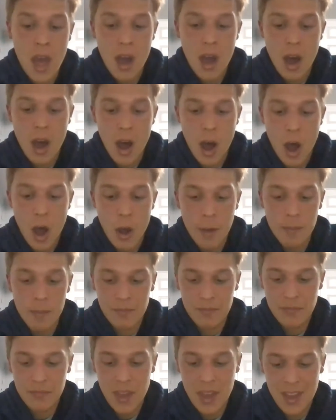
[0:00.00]

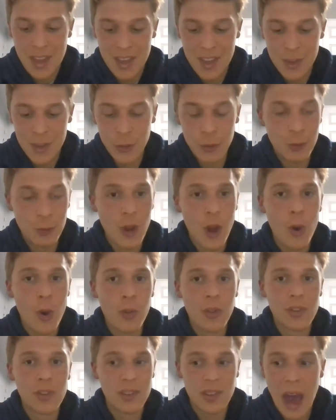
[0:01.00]

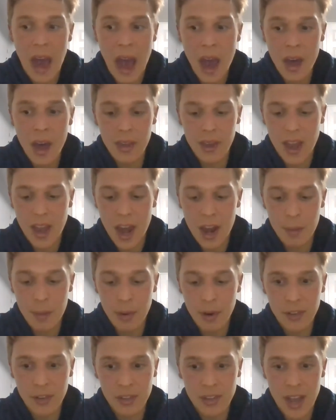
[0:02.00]
This is not the kind of
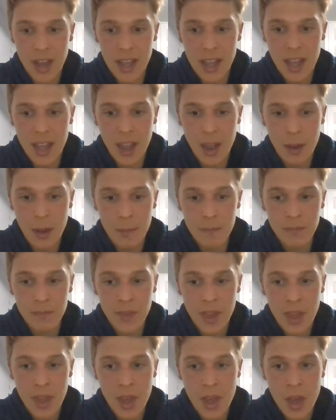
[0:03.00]
person I am,
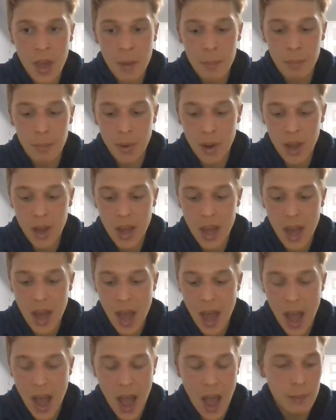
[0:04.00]
but
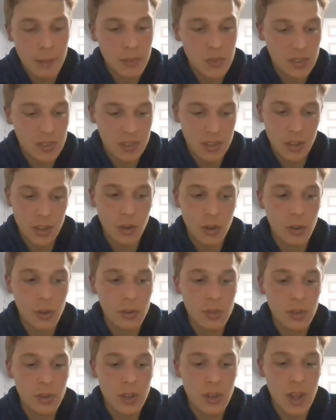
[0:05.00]
I'm
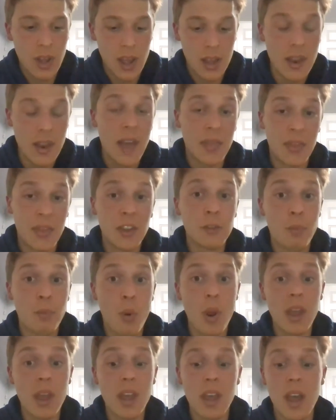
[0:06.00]
still, and at this
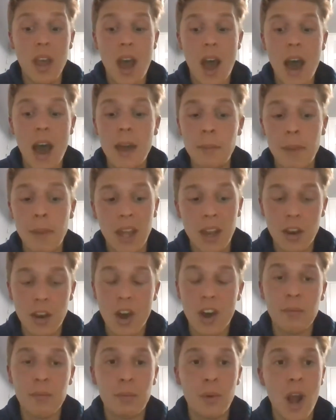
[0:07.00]
point, I had made
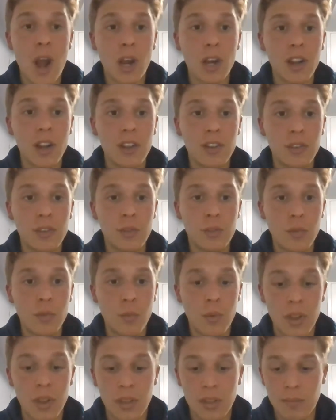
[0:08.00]
enough progress
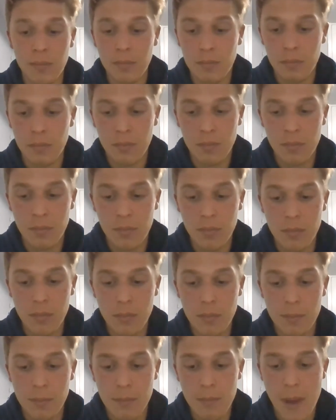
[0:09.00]
with
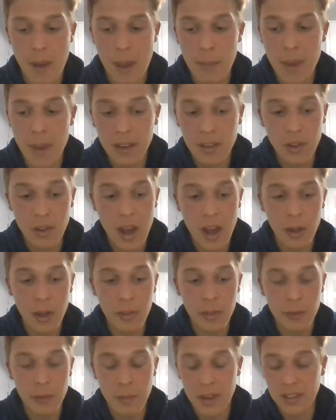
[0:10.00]
my mental
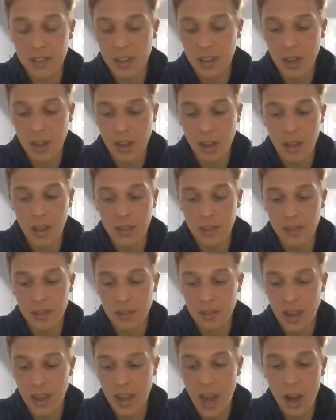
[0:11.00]
health and and
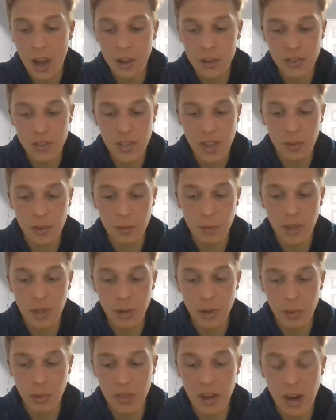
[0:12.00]
psychologist I was
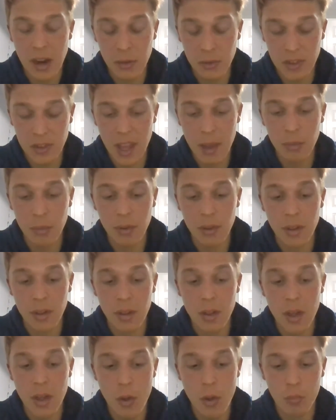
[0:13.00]
meeting with, that I was able
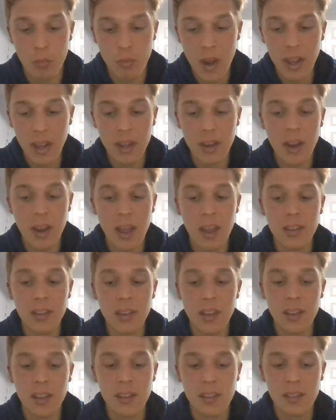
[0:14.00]
to recognize
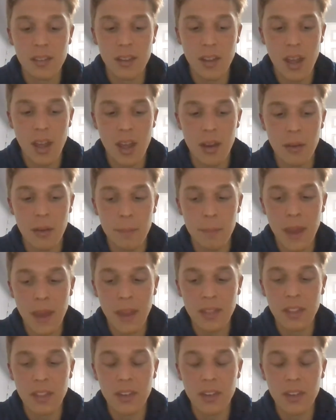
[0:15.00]
this and make the